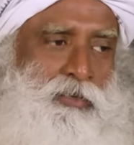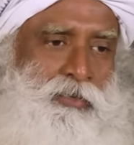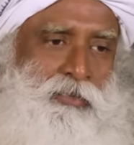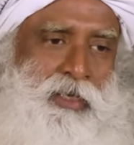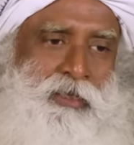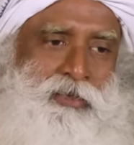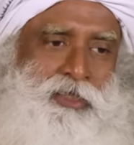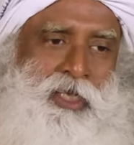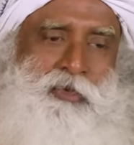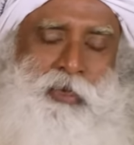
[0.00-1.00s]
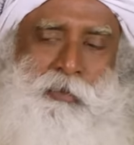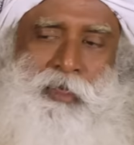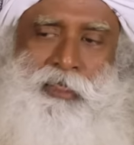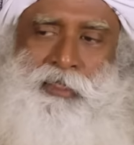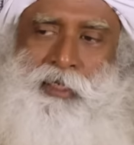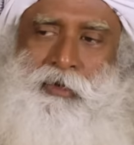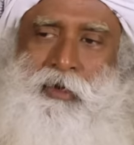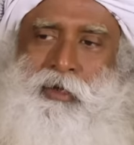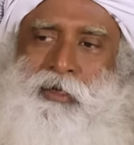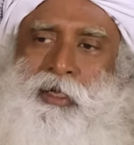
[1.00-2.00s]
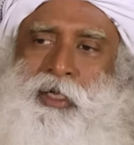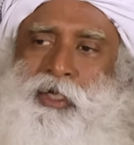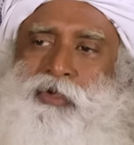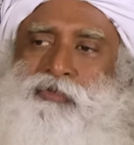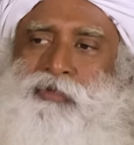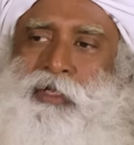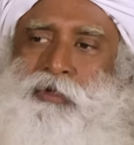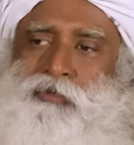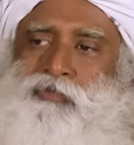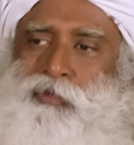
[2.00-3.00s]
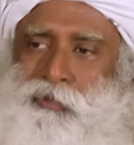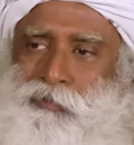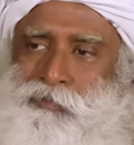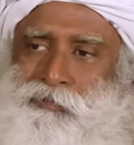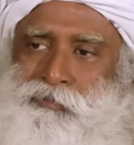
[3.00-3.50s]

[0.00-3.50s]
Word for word: When those 10-12 minutes are gone, you feel you're full.